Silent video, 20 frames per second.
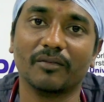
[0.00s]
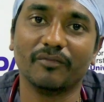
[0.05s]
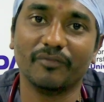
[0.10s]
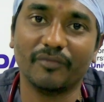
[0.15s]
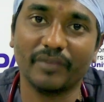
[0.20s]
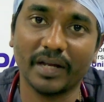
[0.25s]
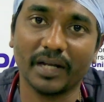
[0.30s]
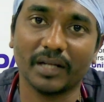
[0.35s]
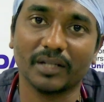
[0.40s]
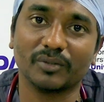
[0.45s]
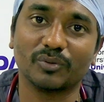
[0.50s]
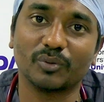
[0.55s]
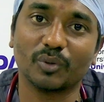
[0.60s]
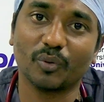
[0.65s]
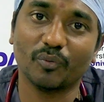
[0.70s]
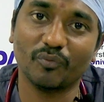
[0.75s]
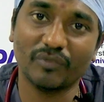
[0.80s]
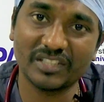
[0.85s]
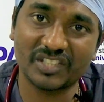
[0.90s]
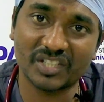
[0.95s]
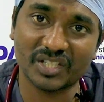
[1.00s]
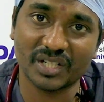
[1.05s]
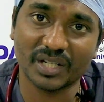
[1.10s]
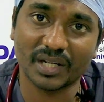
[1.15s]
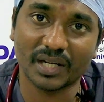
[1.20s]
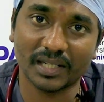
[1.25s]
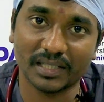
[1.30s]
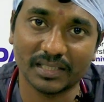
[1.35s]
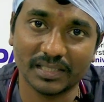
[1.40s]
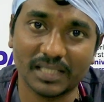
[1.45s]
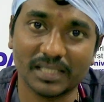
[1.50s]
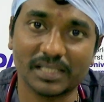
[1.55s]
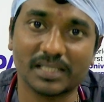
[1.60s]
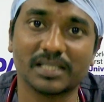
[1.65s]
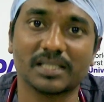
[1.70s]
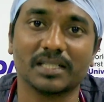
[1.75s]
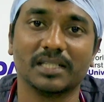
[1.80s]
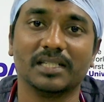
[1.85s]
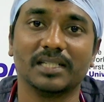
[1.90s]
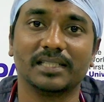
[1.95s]
way through which
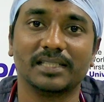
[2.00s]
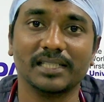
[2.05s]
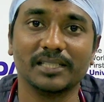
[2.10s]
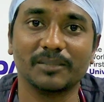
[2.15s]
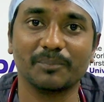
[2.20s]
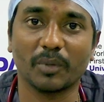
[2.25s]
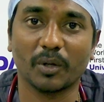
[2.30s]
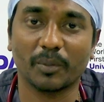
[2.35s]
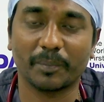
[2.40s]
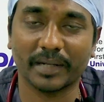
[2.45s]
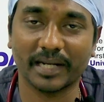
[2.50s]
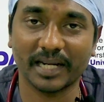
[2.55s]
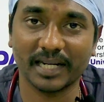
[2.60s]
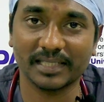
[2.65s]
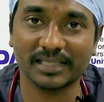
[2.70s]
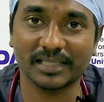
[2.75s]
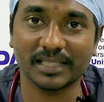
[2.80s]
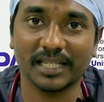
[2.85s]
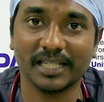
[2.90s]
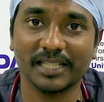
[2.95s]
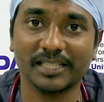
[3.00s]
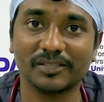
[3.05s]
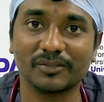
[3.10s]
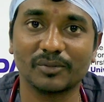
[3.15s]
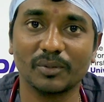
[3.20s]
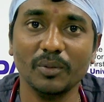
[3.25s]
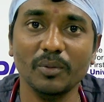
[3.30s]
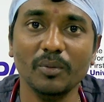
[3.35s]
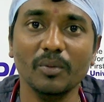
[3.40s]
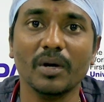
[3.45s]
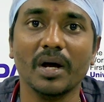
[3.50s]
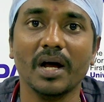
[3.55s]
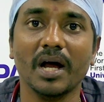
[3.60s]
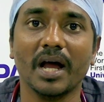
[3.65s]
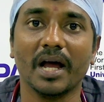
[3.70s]
this disease propagates is through